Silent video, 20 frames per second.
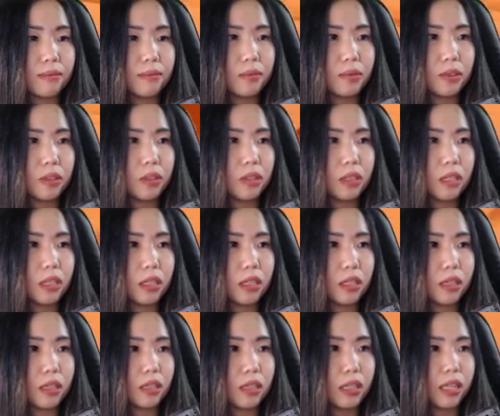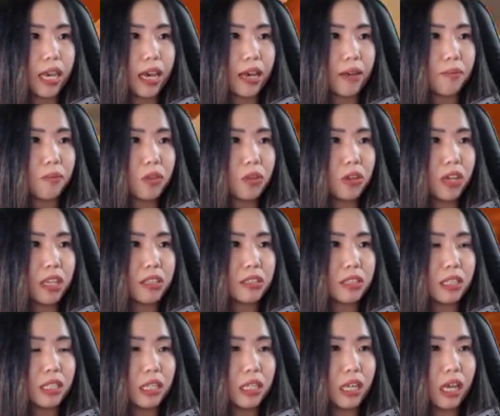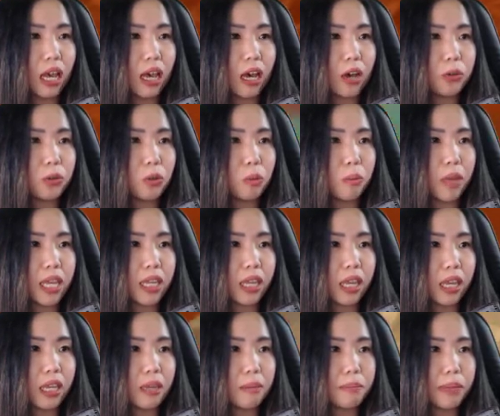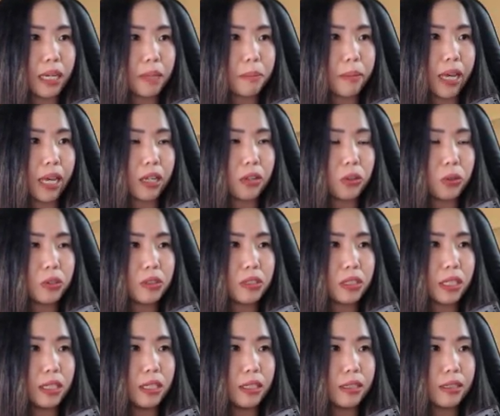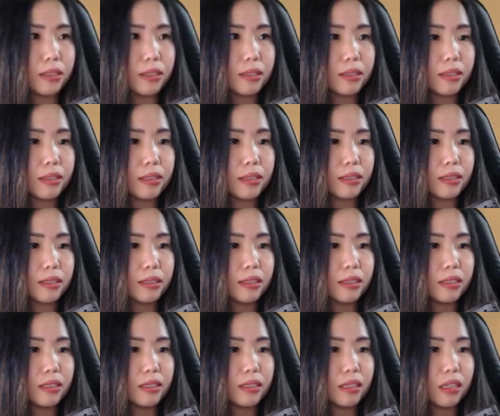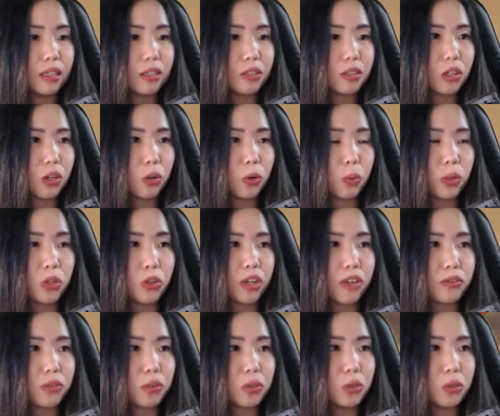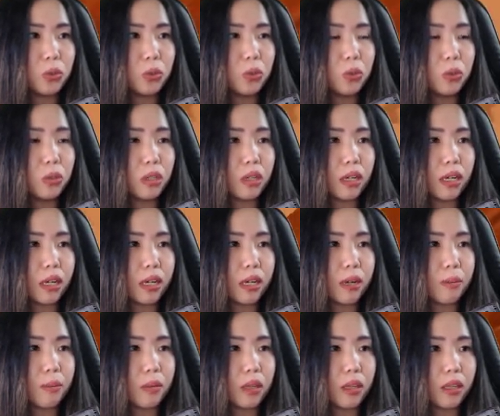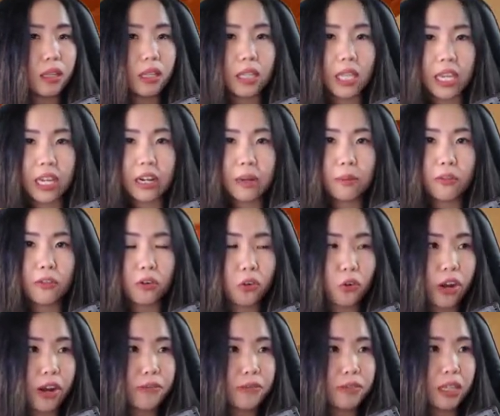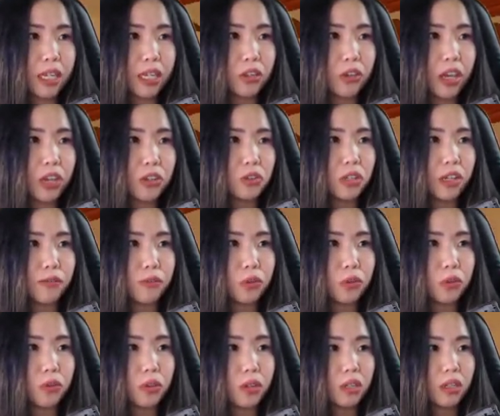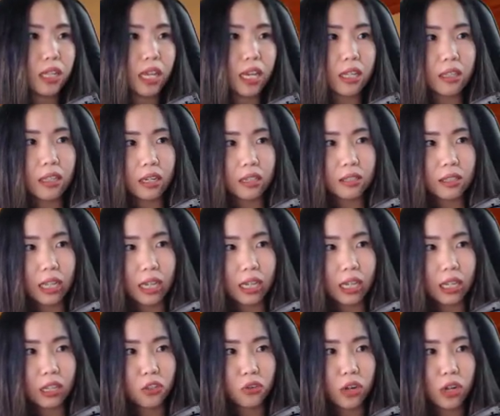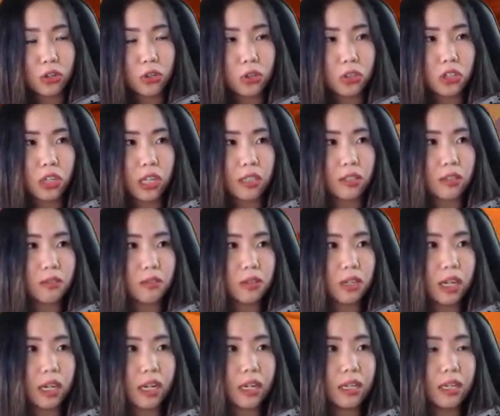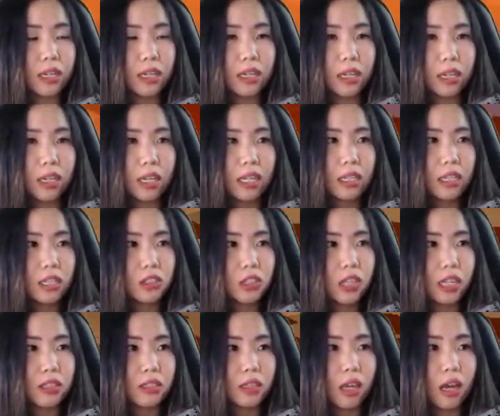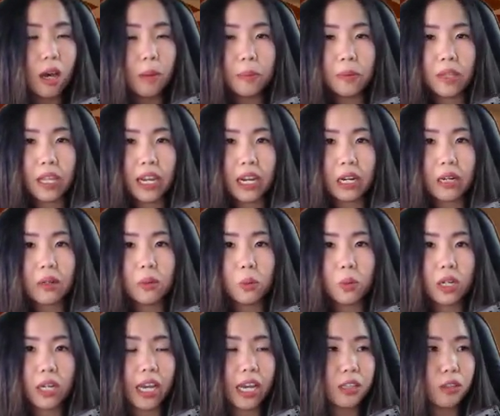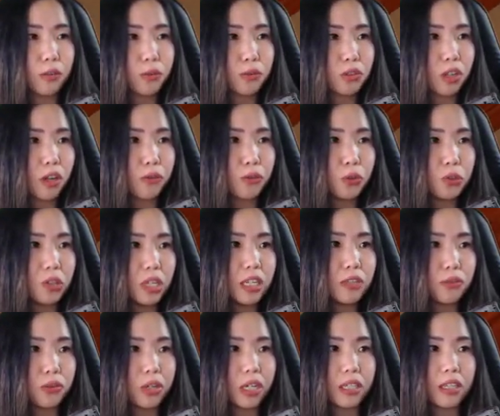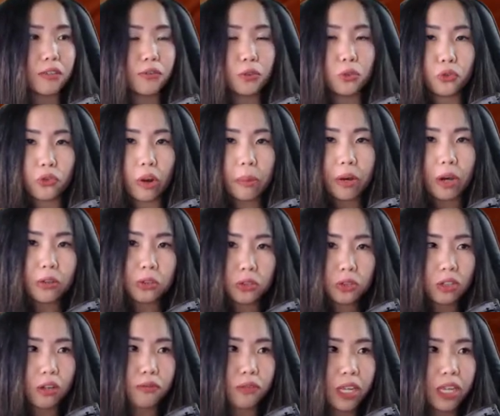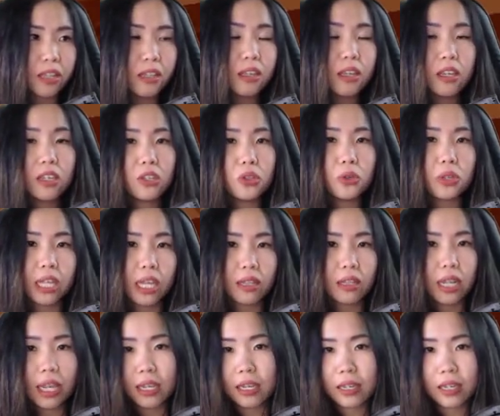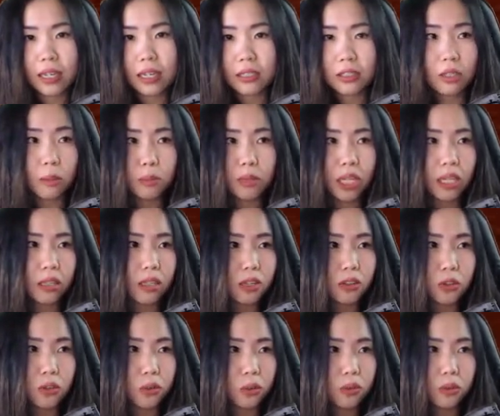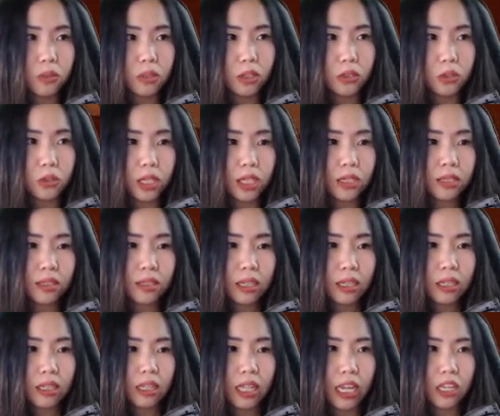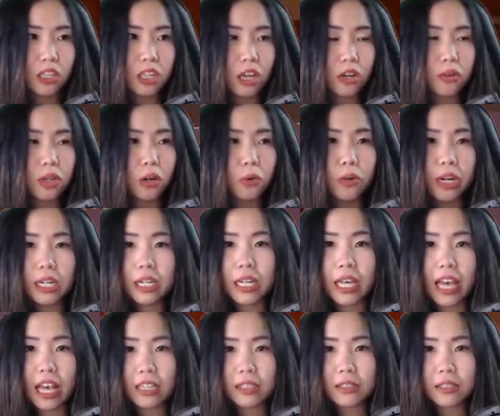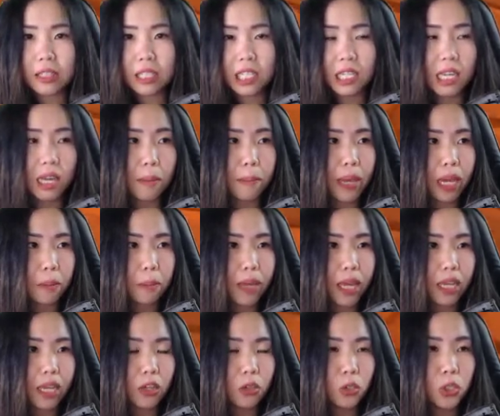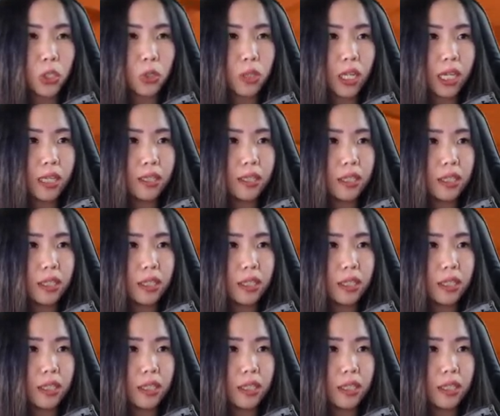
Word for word: Here? Yeah, you can see how to make a backpack. Do you see? Oh yeah. So what you have to do here for crafting, you actually have to, like, there's like a treasure chest over there, and it says up there what kind of stuff you need for it. If you drop all the stuff in, you get like something that you need. Like Jerry already has the backpack. Can you show that?